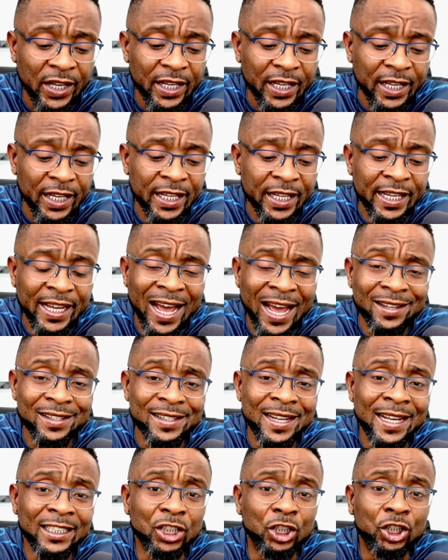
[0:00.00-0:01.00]
He has
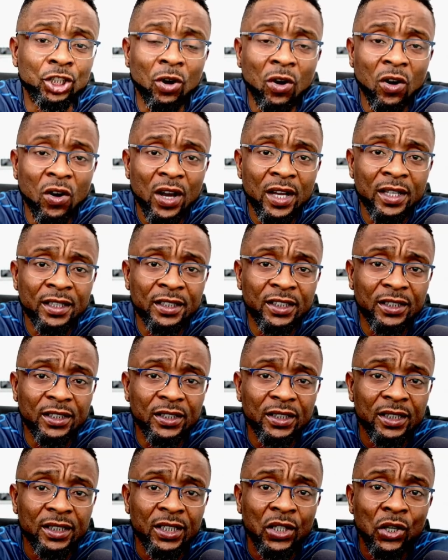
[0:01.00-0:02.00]
enjoyed
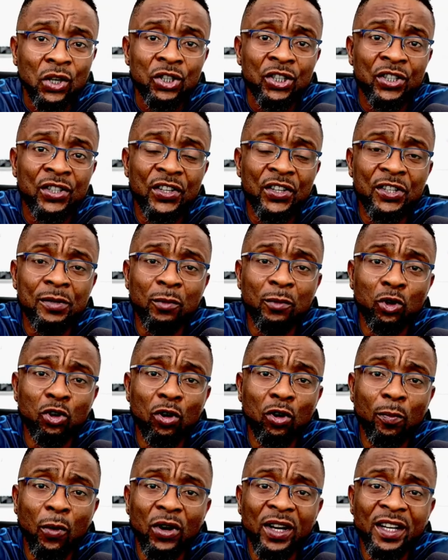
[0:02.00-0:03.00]
this
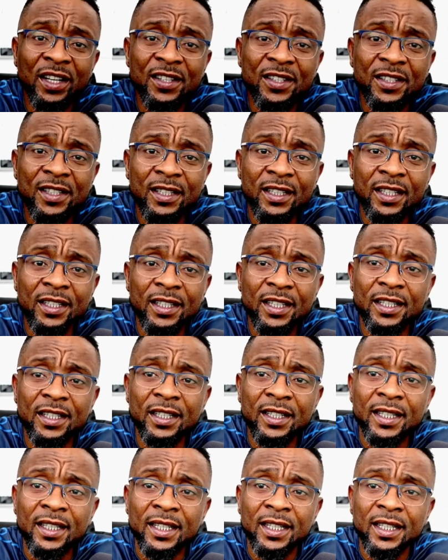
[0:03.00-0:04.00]
monopolistic
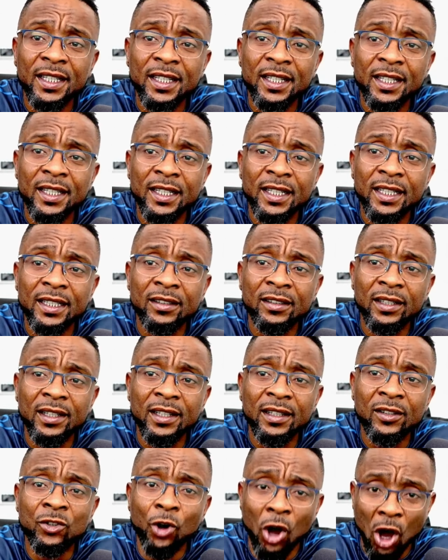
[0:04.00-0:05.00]

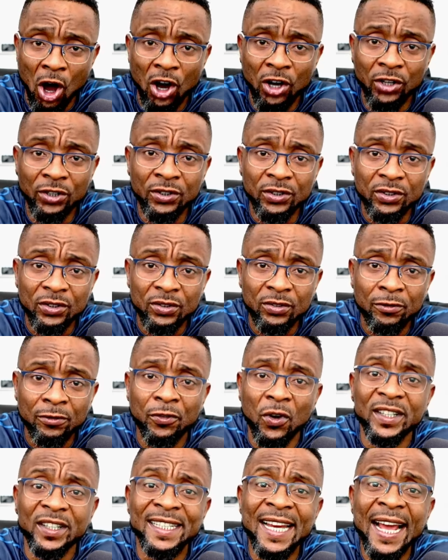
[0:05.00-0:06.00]
run for
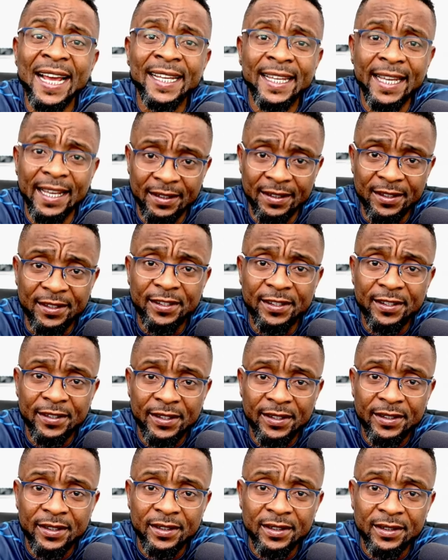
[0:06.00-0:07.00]

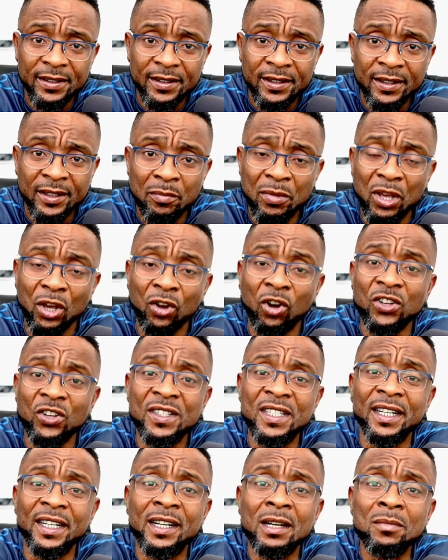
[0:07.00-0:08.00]
decades because the
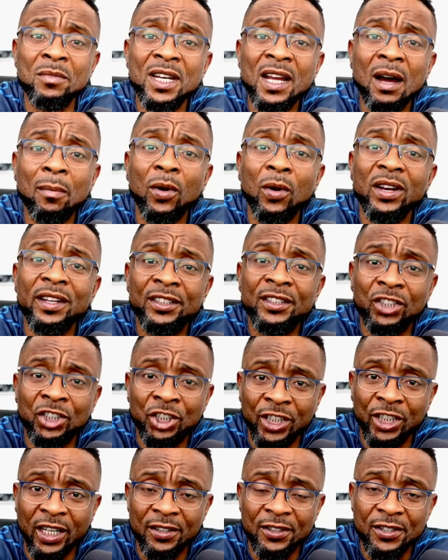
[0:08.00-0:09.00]
criminal
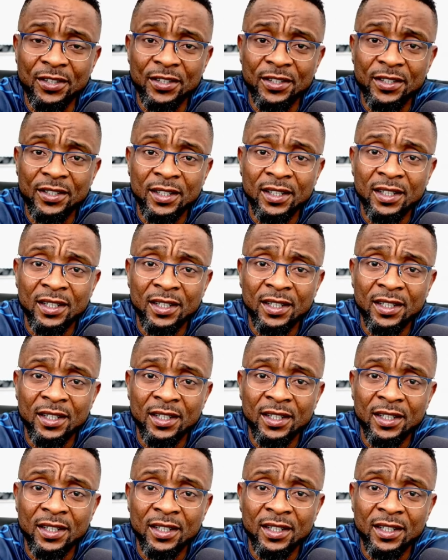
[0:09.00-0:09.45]
politicians